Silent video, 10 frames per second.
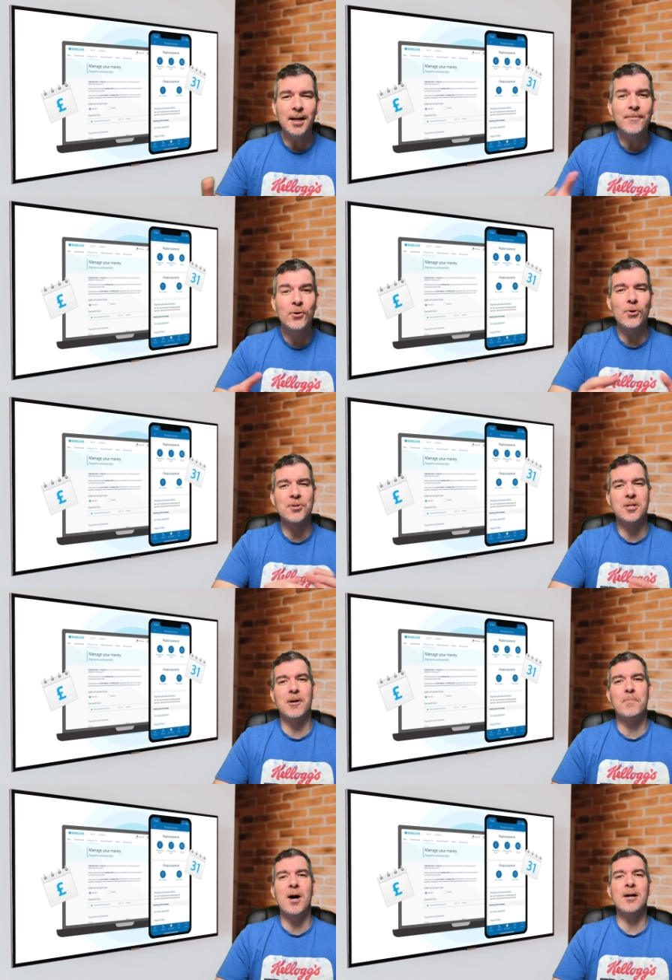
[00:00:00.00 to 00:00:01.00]
And of course, you
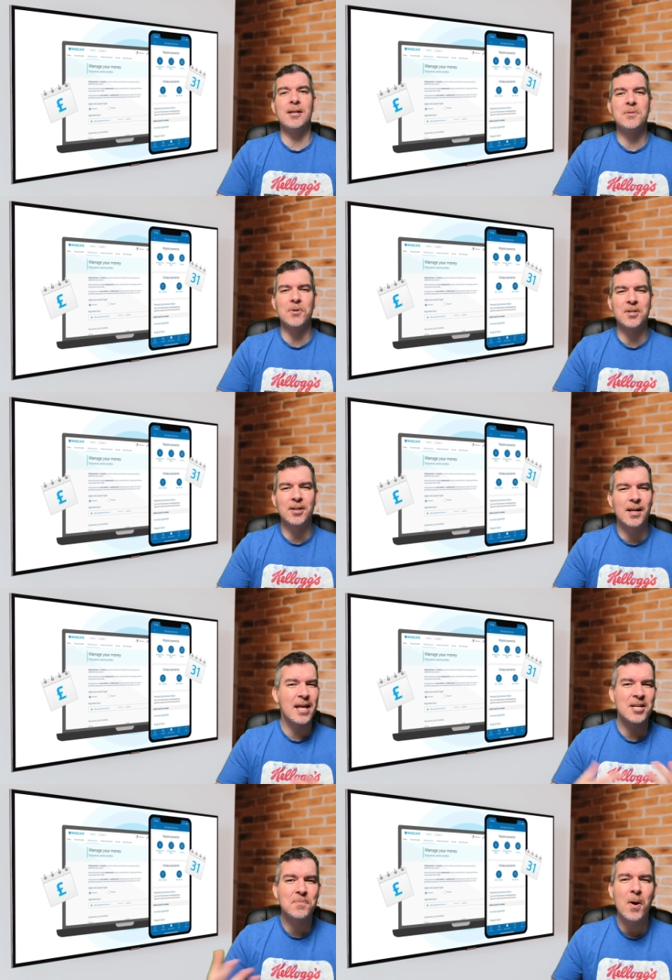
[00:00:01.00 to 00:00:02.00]
know, Barclays wasn't going to
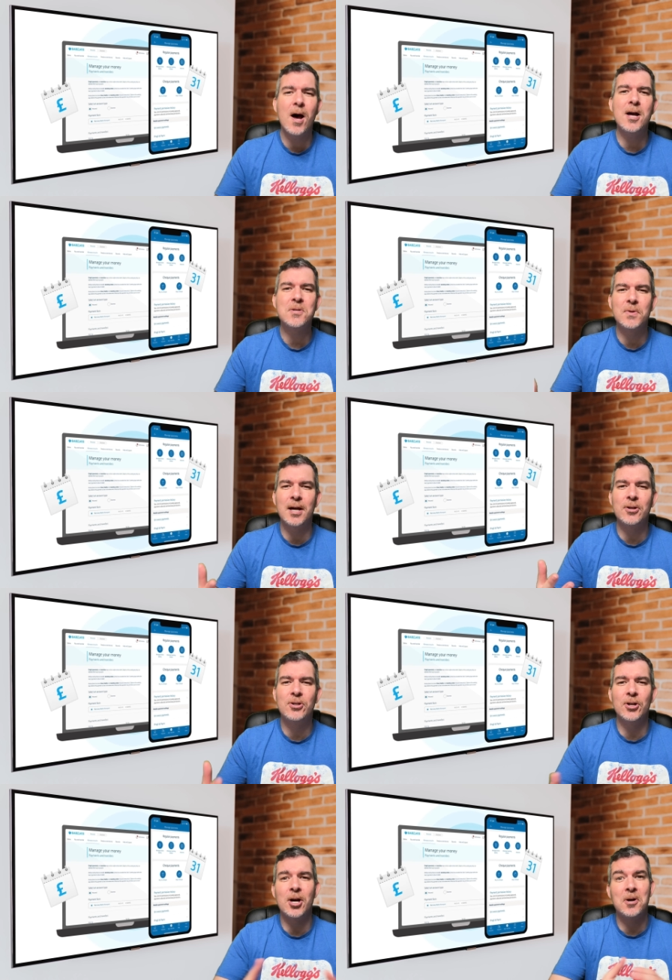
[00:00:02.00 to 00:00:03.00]
let this pass without a
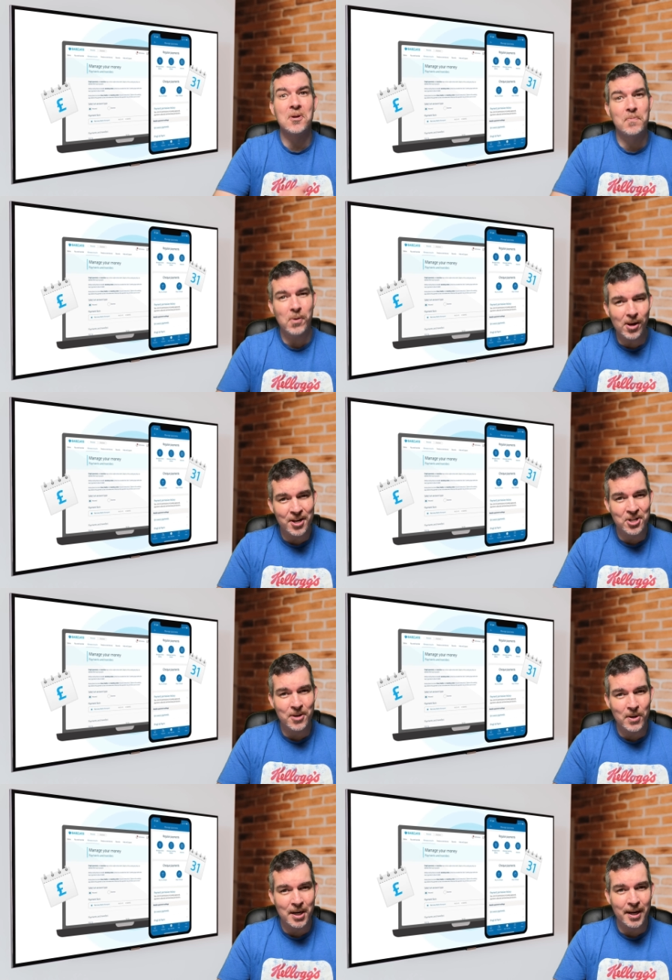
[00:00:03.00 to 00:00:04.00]
good old apology,
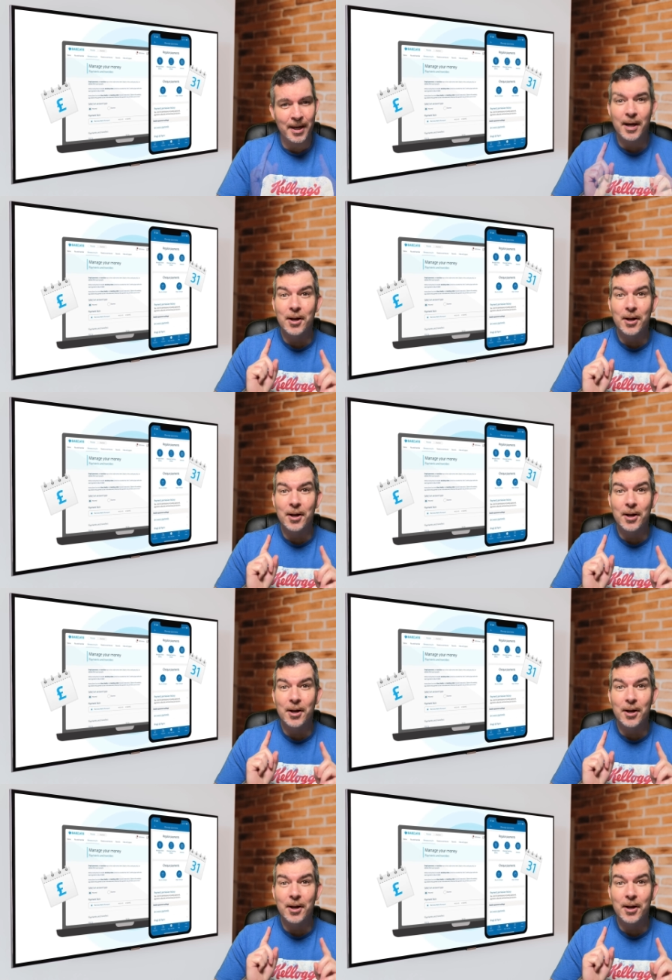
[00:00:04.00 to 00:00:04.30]
were they?